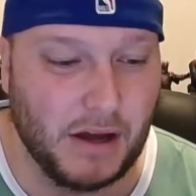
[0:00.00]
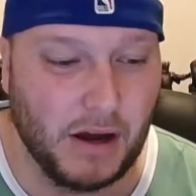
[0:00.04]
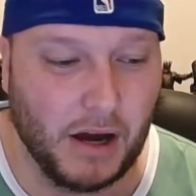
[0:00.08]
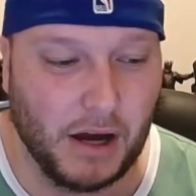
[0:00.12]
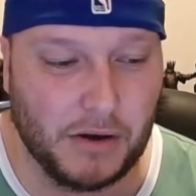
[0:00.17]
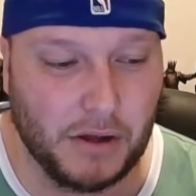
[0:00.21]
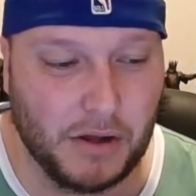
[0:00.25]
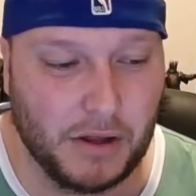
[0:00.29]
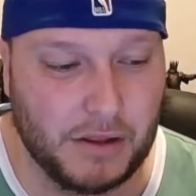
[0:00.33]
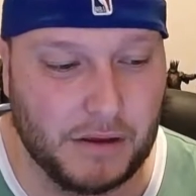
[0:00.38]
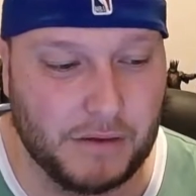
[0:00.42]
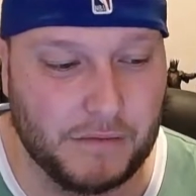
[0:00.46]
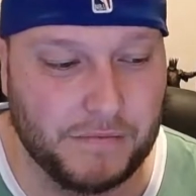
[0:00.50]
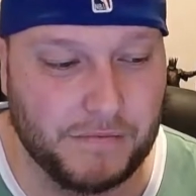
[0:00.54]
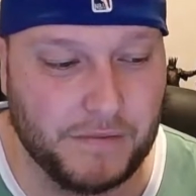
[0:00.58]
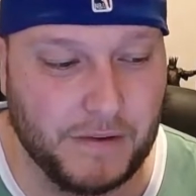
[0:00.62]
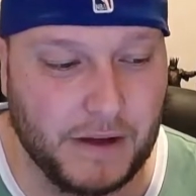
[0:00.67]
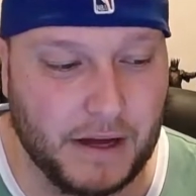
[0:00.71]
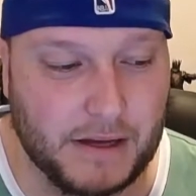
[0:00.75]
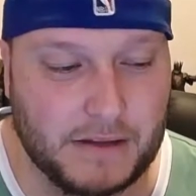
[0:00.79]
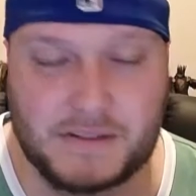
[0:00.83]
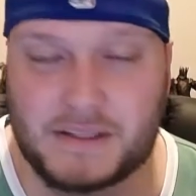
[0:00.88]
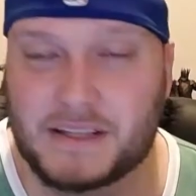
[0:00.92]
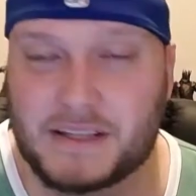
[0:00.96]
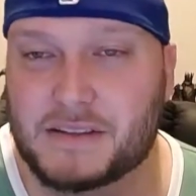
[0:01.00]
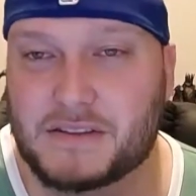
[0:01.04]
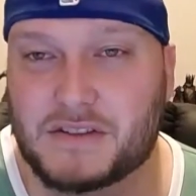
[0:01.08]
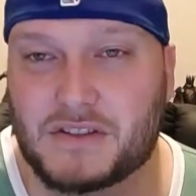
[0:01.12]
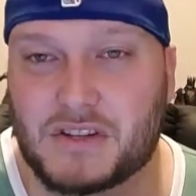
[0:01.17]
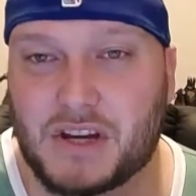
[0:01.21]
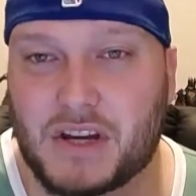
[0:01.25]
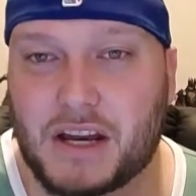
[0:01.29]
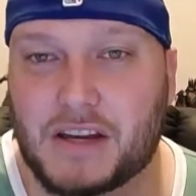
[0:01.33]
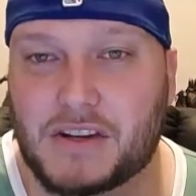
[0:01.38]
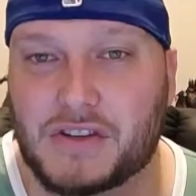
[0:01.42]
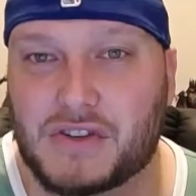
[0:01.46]
I know they've since
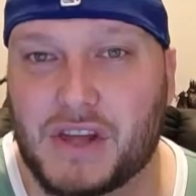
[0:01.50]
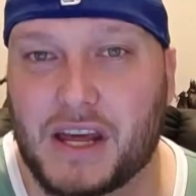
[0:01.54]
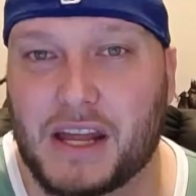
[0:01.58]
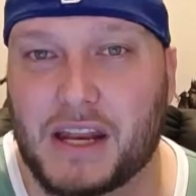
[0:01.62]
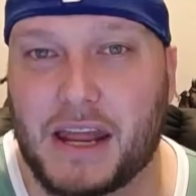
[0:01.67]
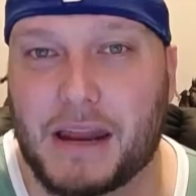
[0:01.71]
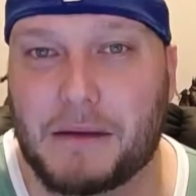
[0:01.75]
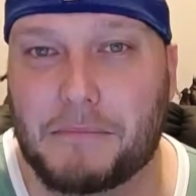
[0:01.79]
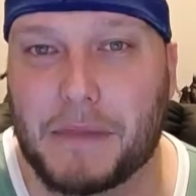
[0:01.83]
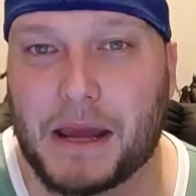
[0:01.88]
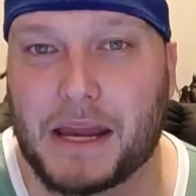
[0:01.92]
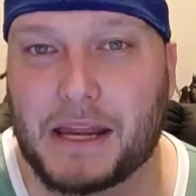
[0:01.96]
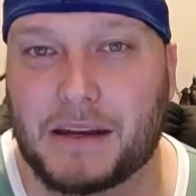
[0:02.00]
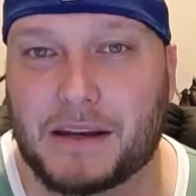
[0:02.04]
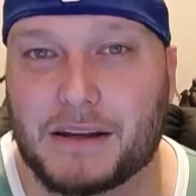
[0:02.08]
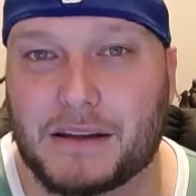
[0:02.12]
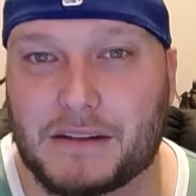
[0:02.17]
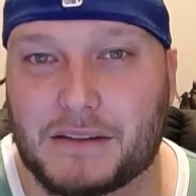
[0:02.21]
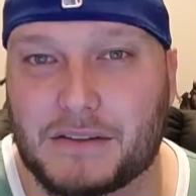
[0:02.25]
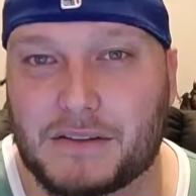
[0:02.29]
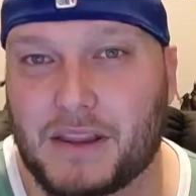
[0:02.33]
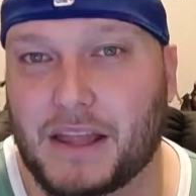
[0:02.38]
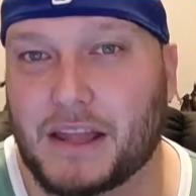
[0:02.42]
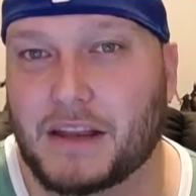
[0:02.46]
changed that and made it